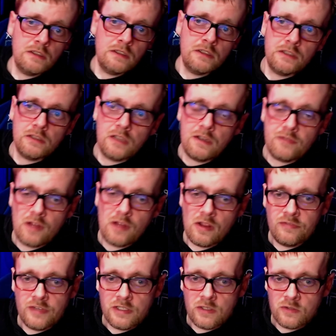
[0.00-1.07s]
you love all the
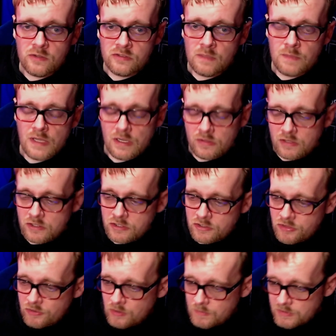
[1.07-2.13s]
videos I make, then
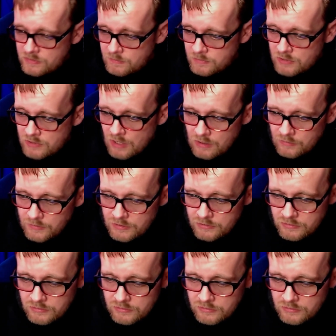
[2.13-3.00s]
throw me some dollary